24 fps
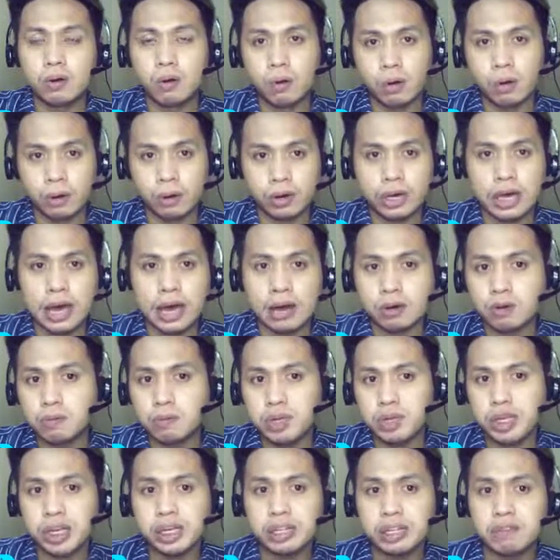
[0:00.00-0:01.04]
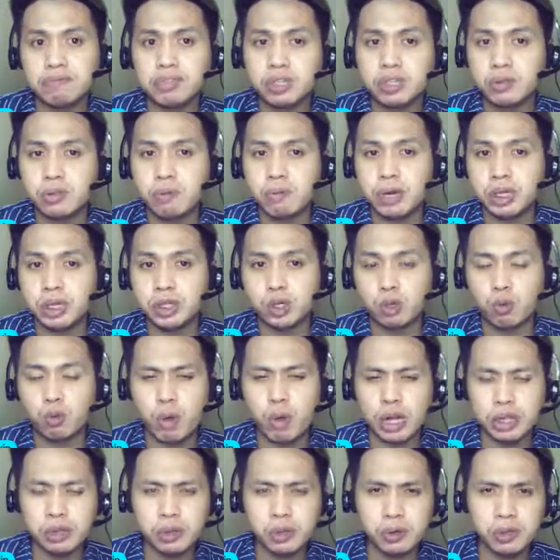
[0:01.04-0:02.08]
Or yeah, communicative situation.
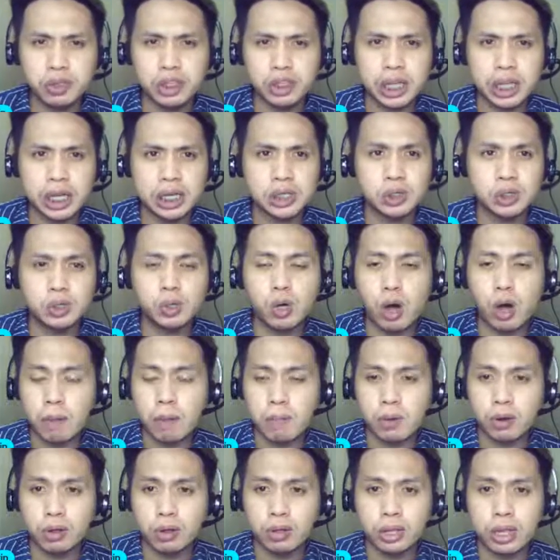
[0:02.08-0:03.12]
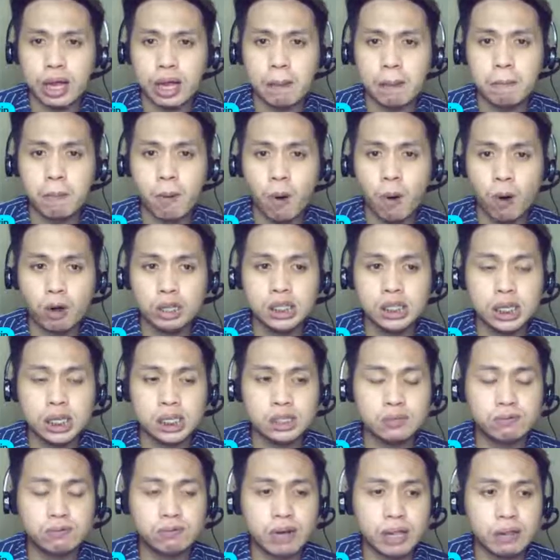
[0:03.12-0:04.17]
What do you think is common among
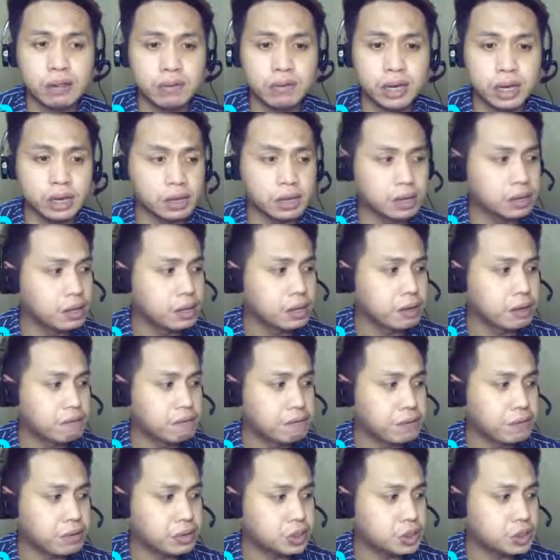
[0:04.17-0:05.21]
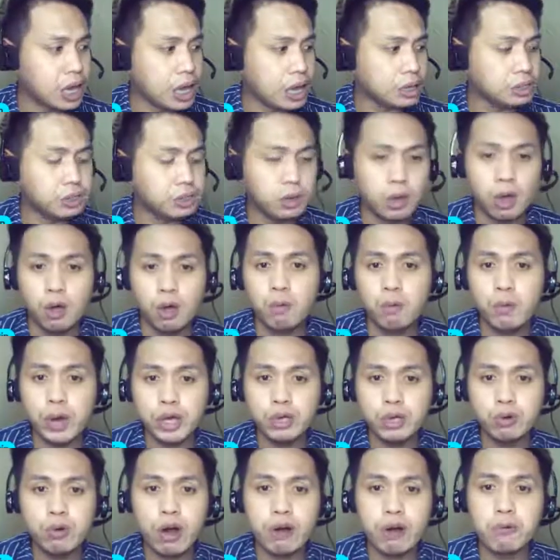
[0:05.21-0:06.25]
these following? First is
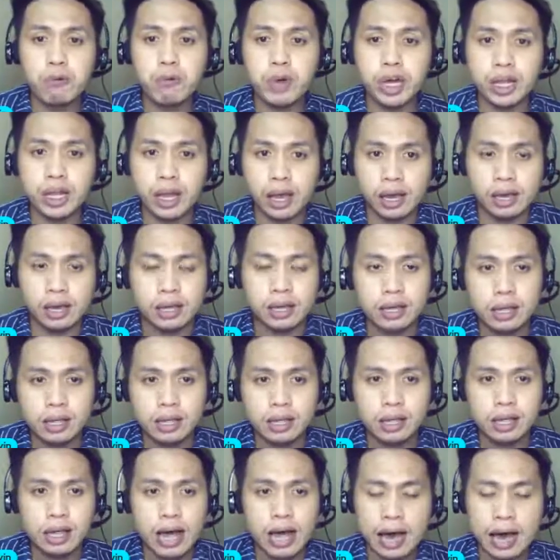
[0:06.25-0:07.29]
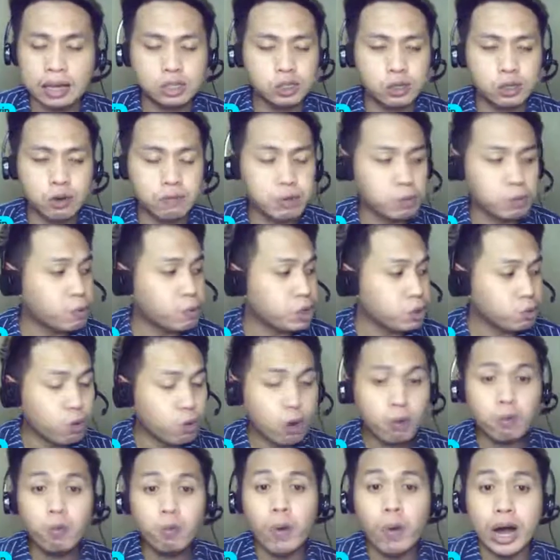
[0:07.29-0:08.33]
when you are reading, when you
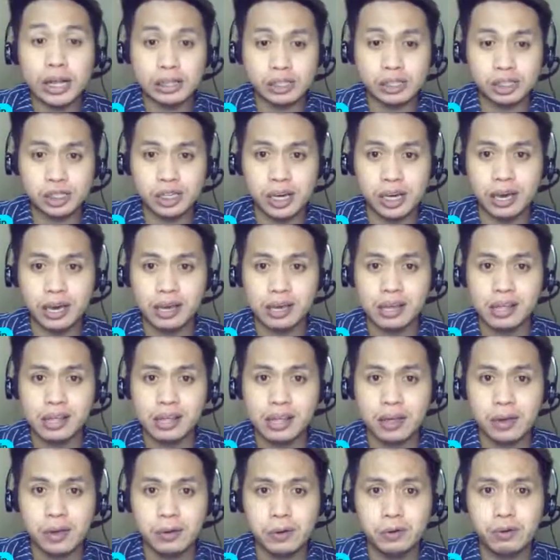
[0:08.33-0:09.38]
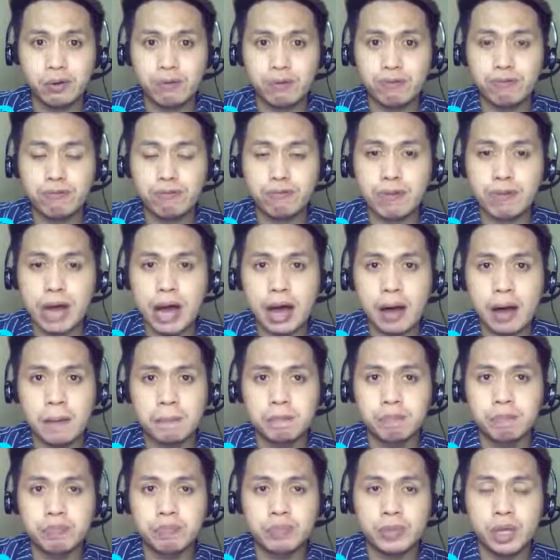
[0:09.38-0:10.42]
are watching your
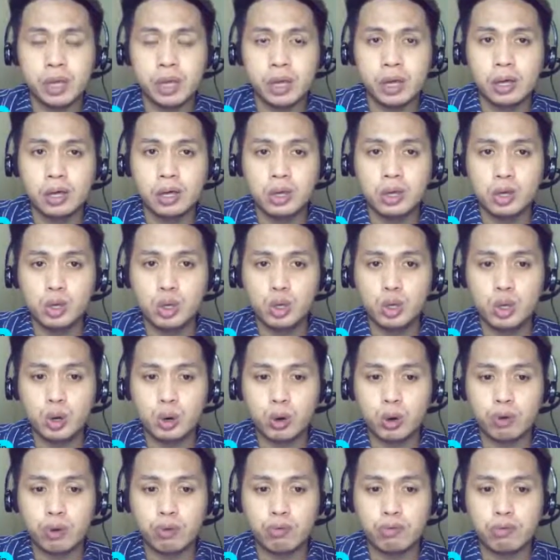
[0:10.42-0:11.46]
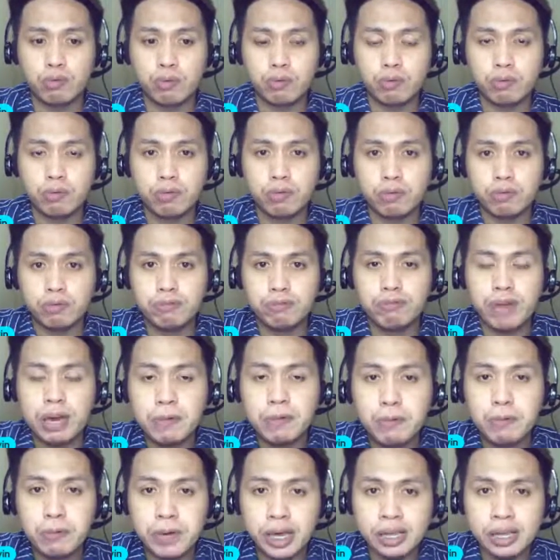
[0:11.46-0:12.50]
your
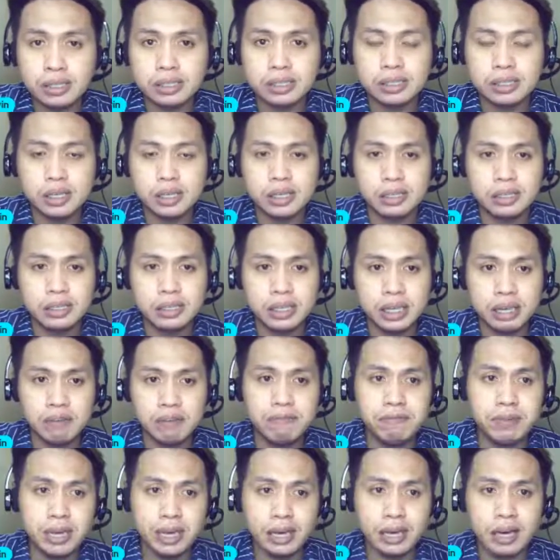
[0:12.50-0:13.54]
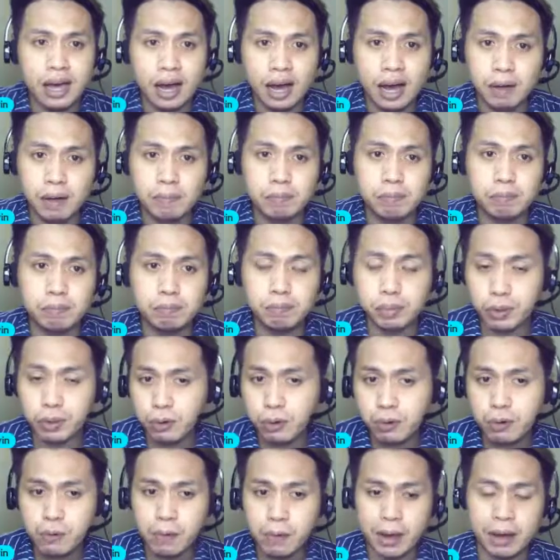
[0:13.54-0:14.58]
favorite TV
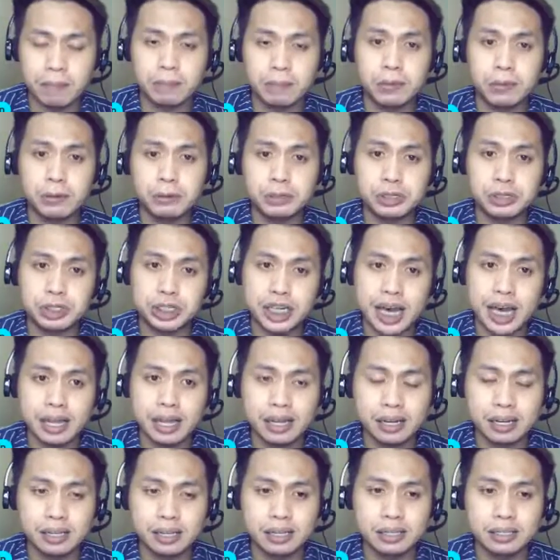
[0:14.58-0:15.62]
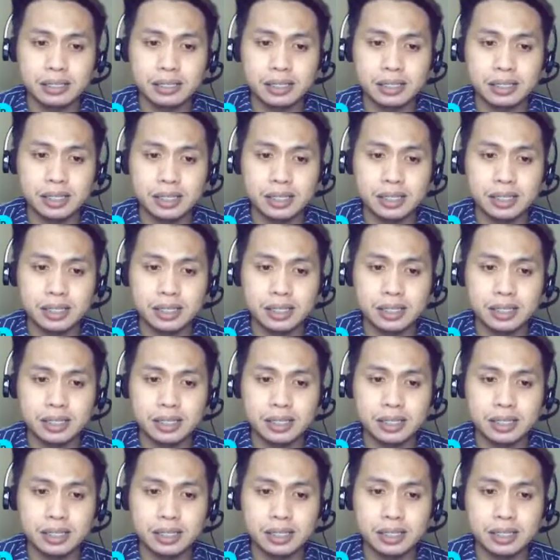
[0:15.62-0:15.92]
program or channel.